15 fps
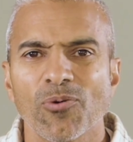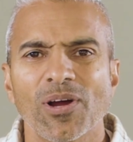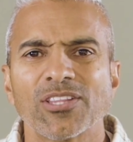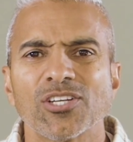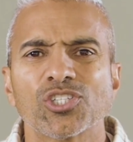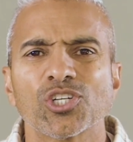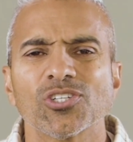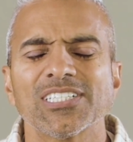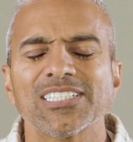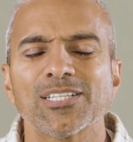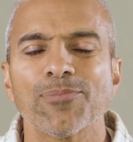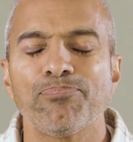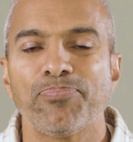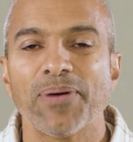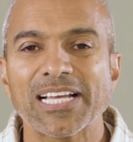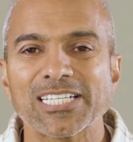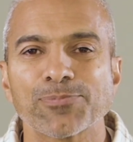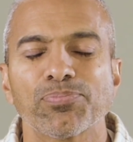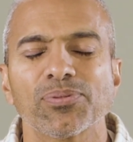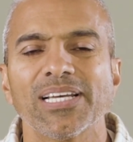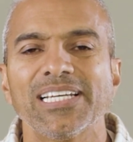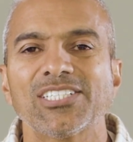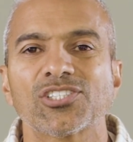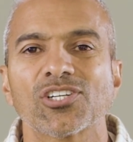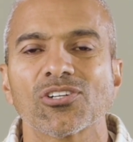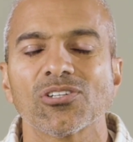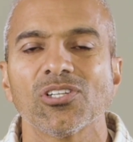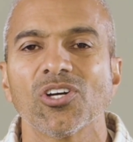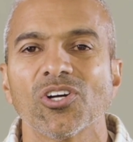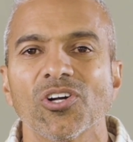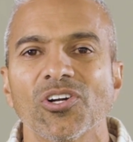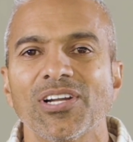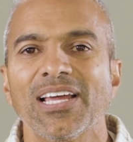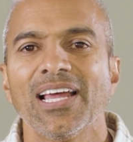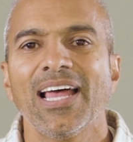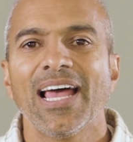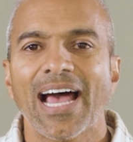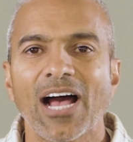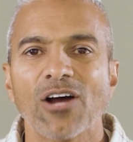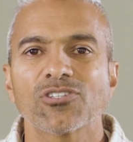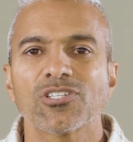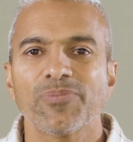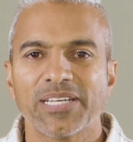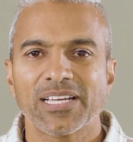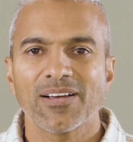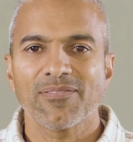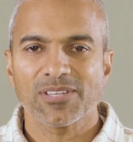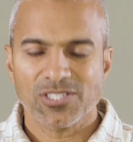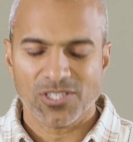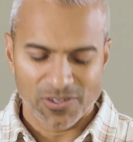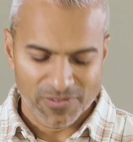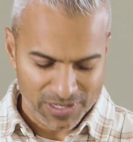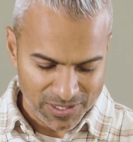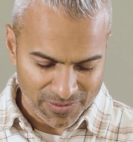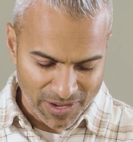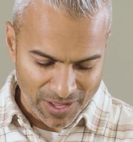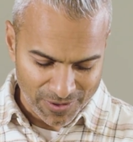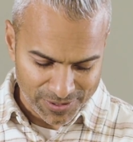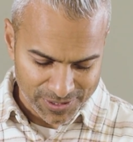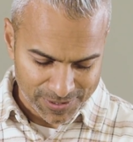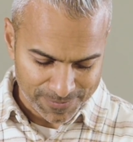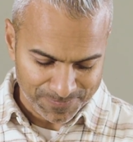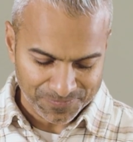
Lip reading: why the church is the best place to learn how to become a servant of others.